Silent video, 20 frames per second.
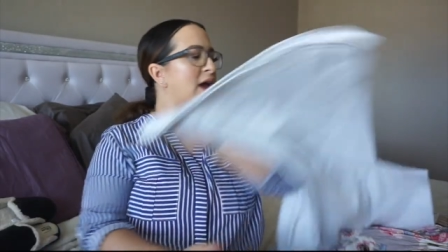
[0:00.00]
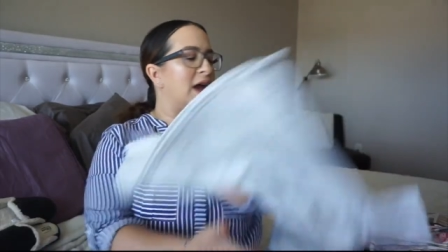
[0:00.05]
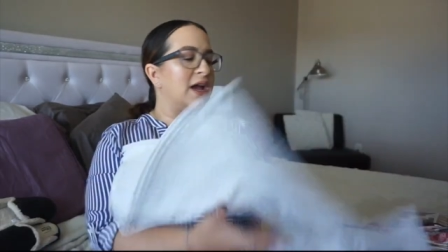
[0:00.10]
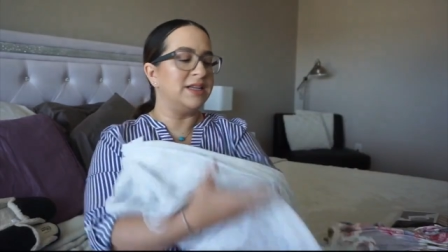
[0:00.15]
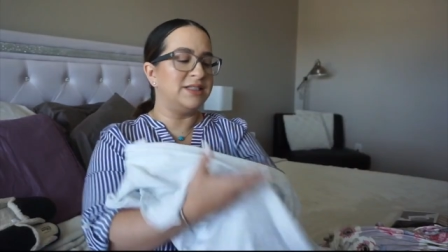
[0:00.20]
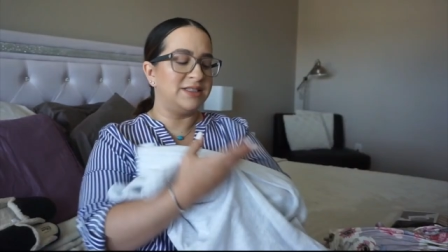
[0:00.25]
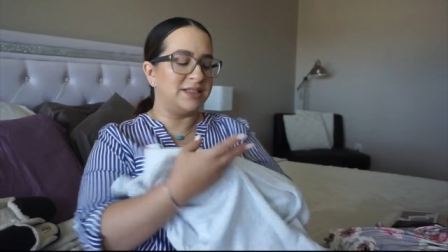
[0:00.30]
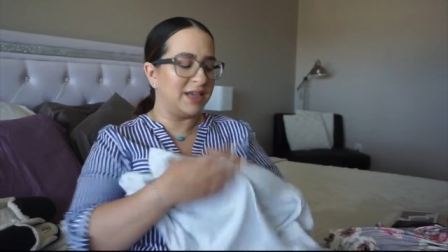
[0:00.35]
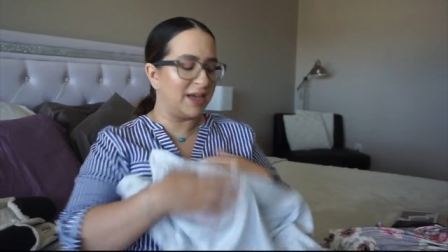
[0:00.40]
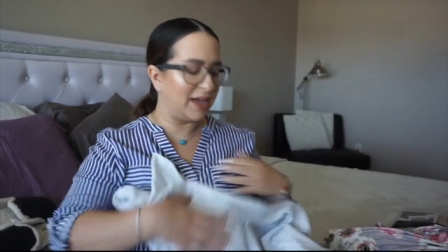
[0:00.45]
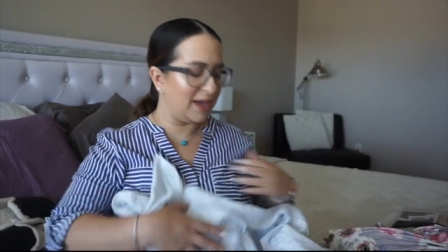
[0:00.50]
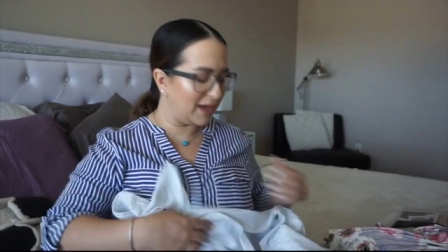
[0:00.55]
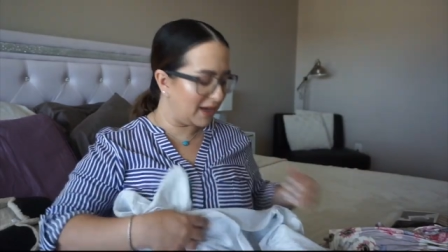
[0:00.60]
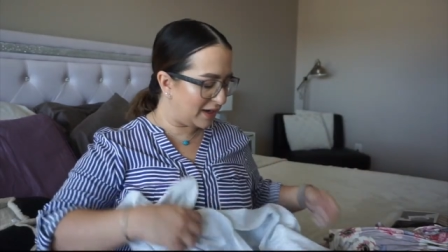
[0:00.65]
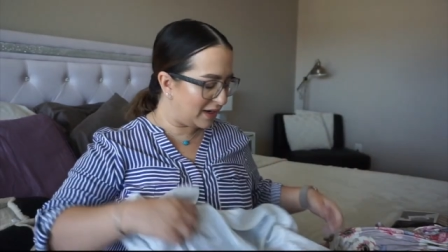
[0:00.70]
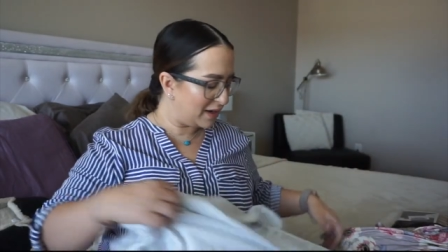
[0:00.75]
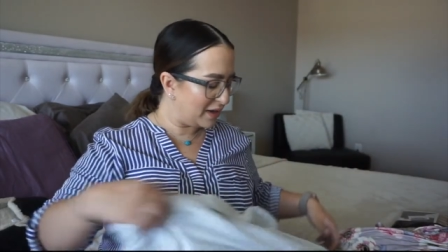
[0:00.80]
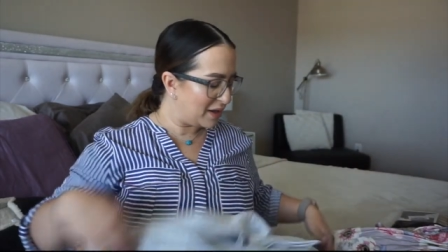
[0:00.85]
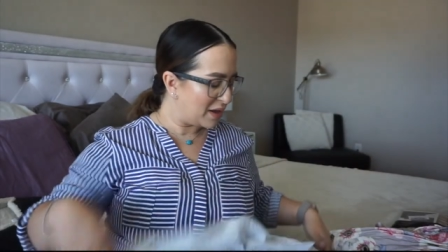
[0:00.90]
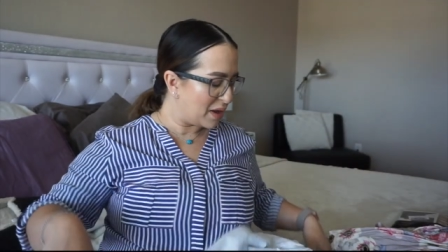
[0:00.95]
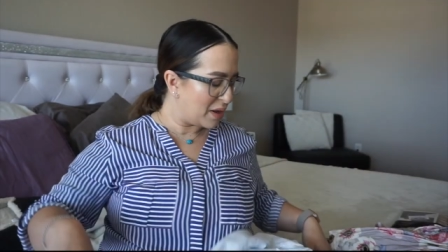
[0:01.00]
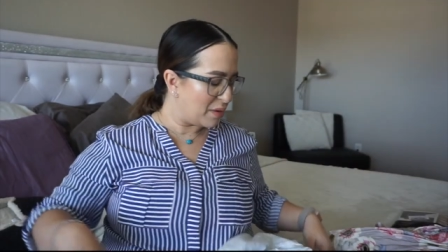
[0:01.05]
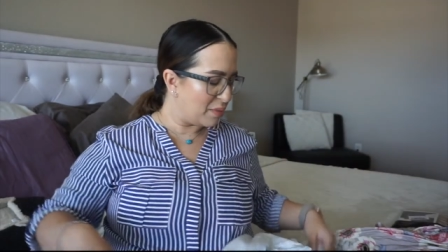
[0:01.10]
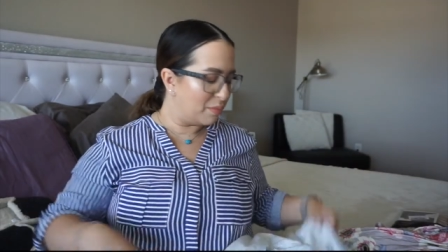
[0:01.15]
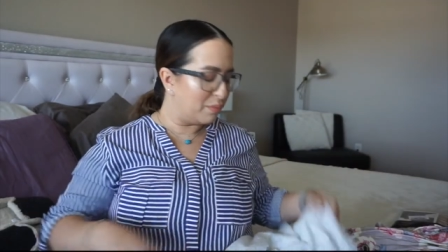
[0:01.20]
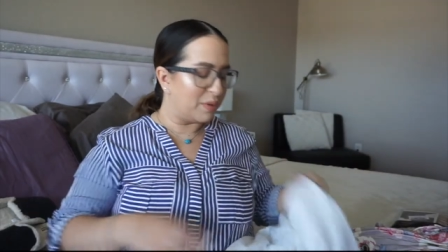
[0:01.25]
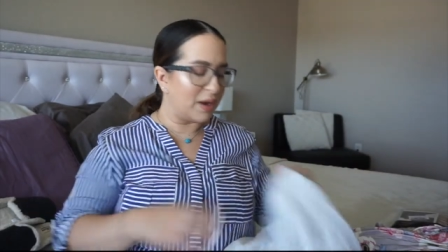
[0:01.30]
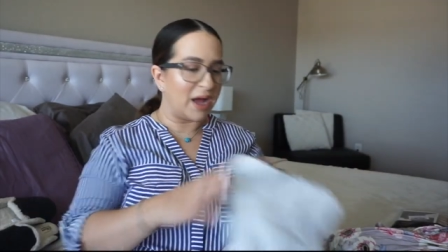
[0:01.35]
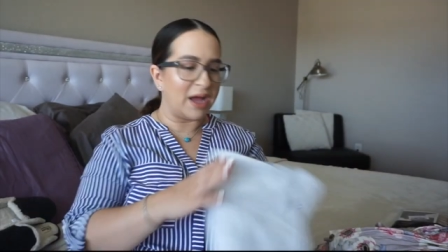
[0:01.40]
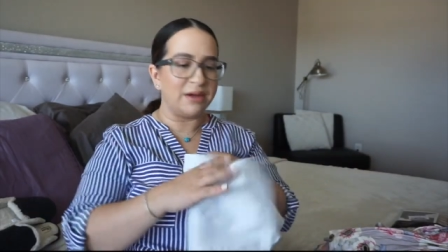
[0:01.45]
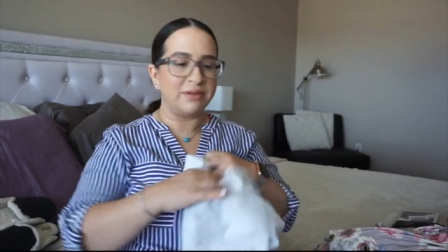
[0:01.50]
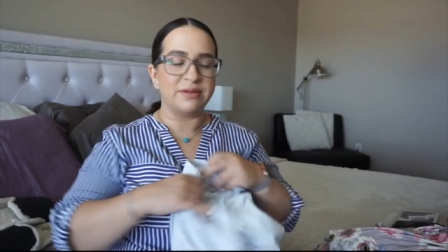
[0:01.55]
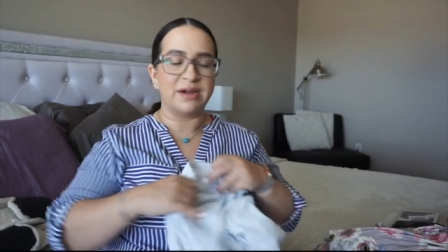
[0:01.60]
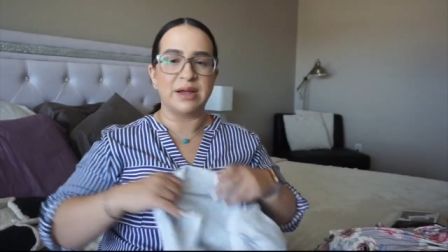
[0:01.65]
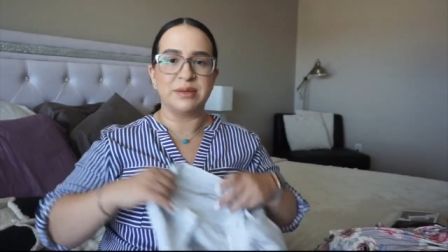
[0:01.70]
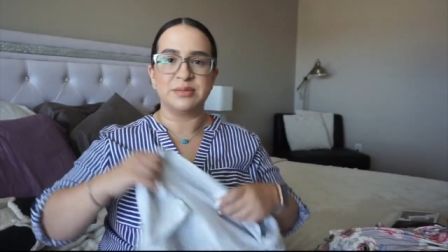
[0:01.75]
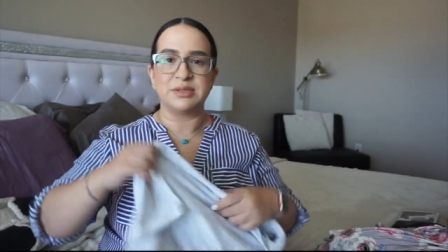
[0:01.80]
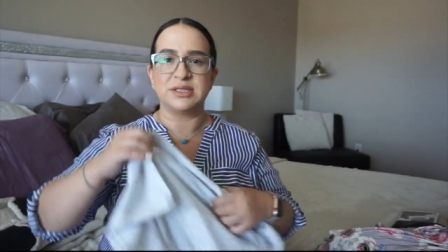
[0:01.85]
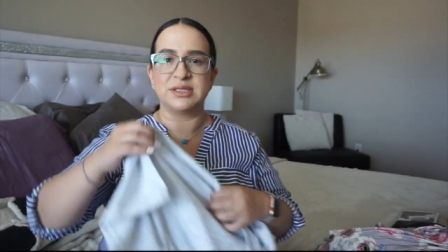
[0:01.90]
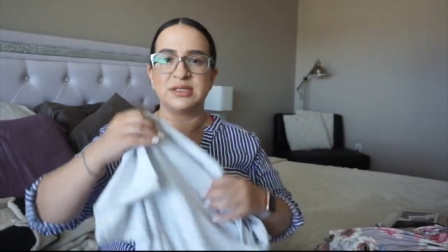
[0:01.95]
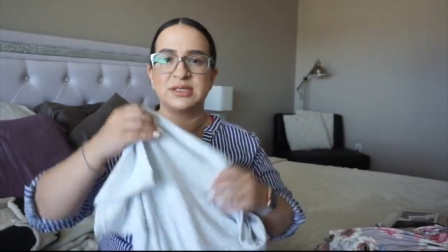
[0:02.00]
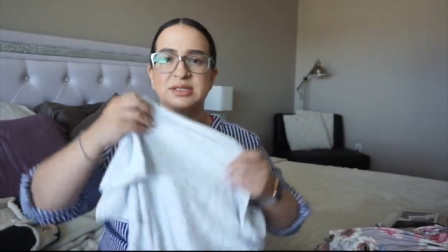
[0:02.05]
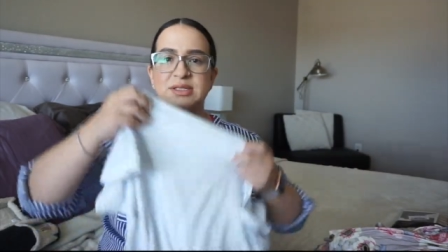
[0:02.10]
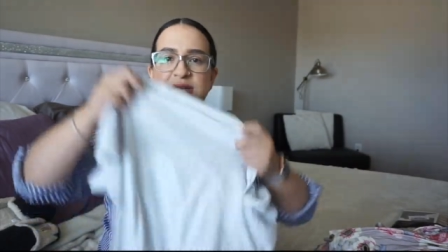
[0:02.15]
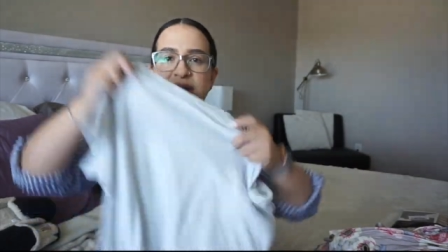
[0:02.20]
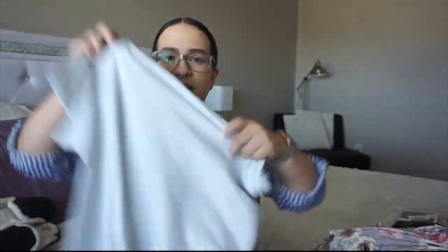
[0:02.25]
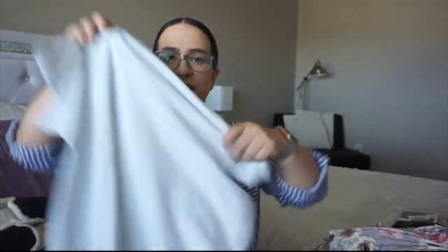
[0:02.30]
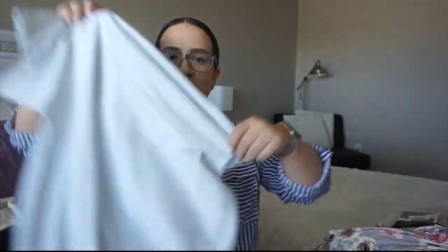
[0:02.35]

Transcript: I did buy Ramses